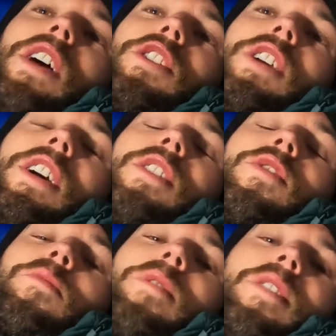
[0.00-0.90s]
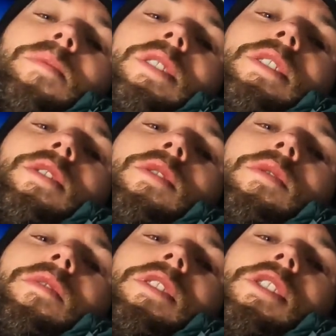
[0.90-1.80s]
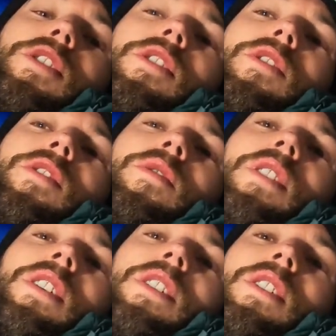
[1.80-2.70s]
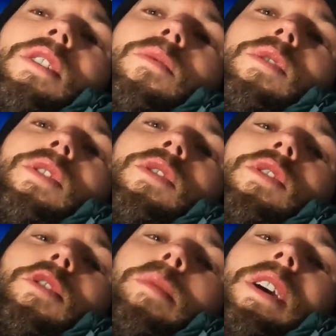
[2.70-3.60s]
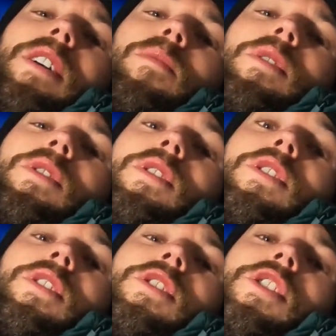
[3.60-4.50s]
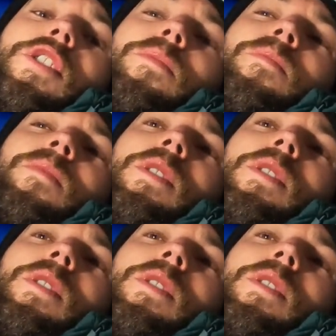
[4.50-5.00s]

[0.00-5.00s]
for educational purposes, to obviously show you what not to pick and what not to consume.